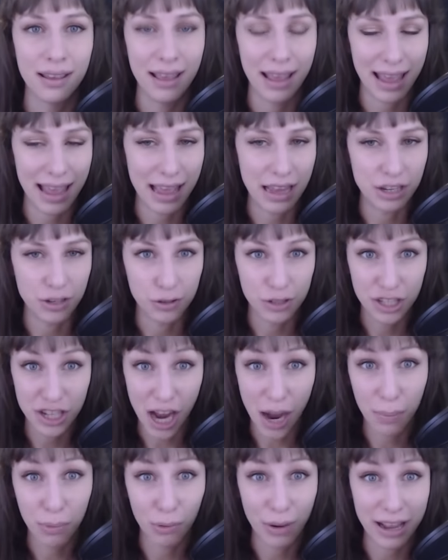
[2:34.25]
and you
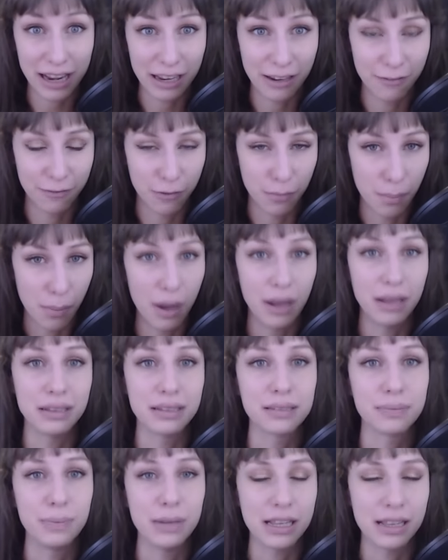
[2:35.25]
stop raiding for
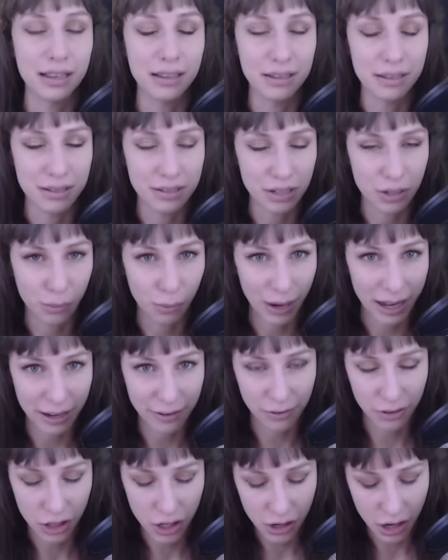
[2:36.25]
months because you're
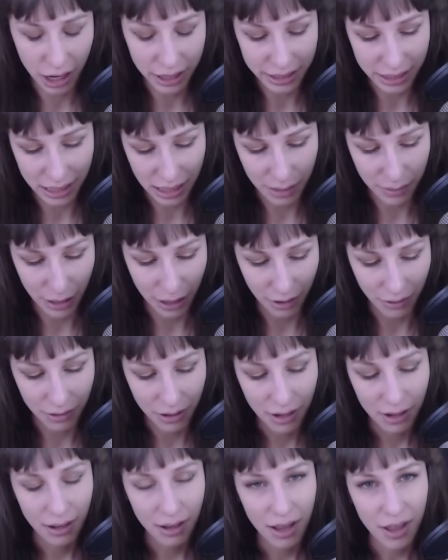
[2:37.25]
waiting for new content to come out,
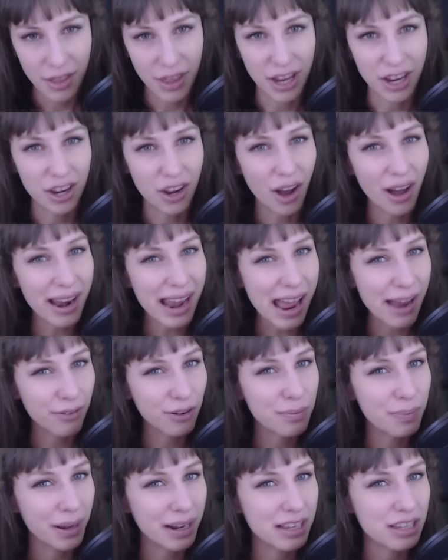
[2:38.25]
that not
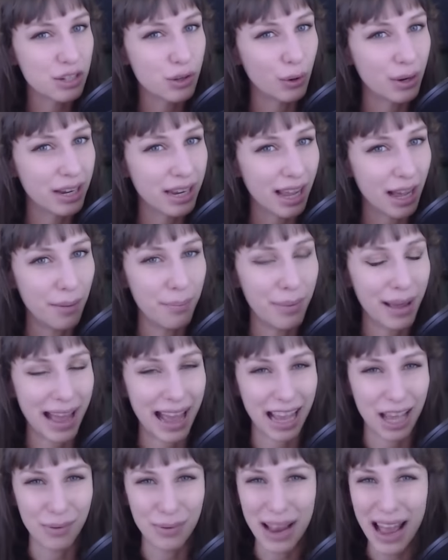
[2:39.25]
everybody's going to come
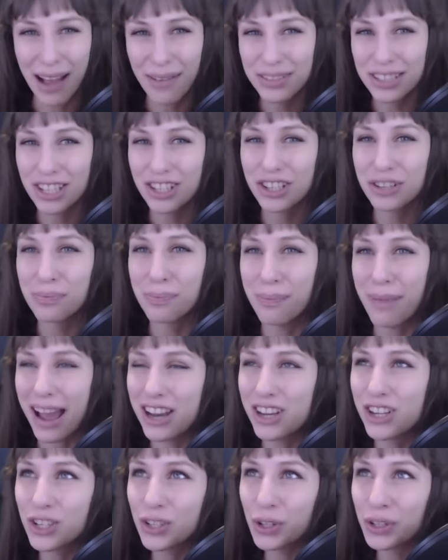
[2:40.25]
back. And we have such a
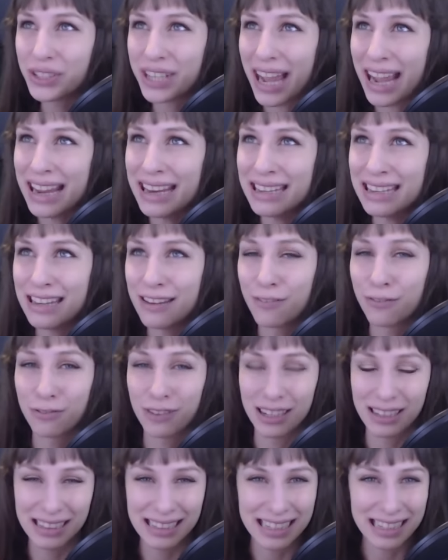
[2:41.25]
magical, tight-knit,
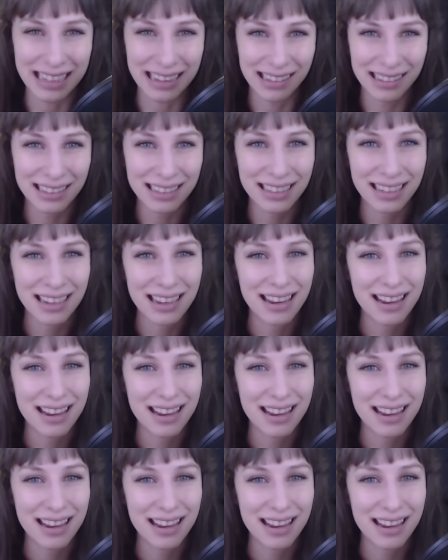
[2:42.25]
friendly guild,